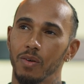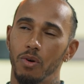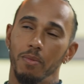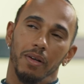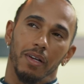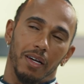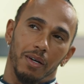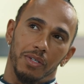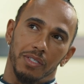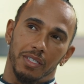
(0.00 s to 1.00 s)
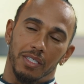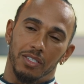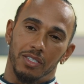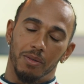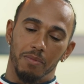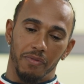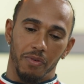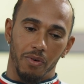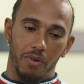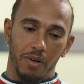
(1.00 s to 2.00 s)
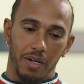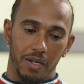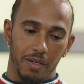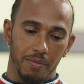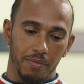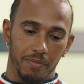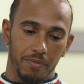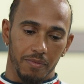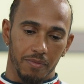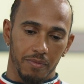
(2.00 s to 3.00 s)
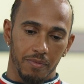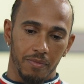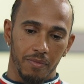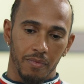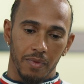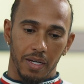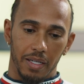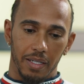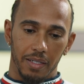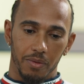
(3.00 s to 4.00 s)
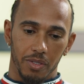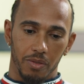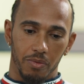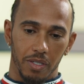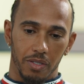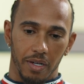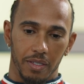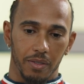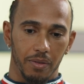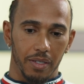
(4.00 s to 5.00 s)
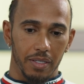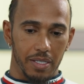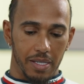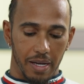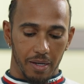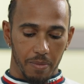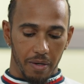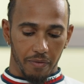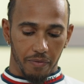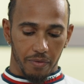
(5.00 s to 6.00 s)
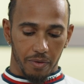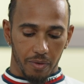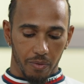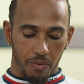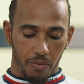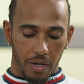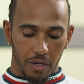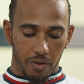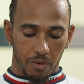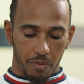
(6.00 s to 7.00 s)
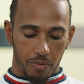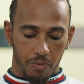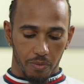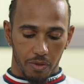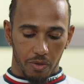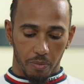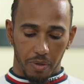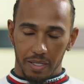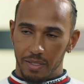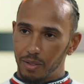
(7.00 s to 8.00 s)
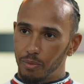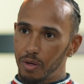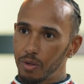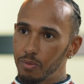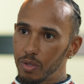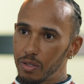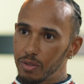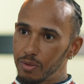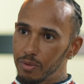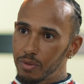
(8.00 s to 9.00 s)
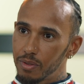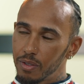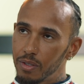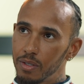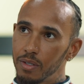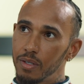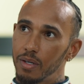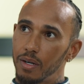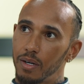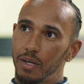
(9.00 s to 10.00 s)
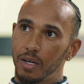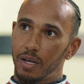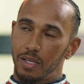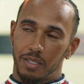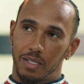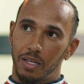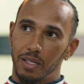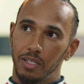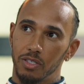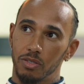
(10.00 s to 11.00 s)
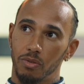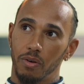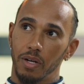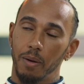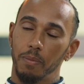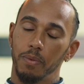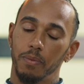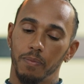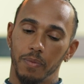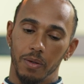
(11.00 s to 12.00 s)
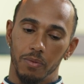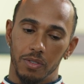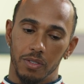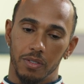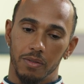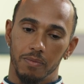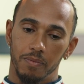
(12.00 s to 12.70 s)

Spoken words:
Well, a bit like I was touching on before, I think it was just really trying to understand a bit of where you, your place in the world, where you, as I said, I think just growing up, it was,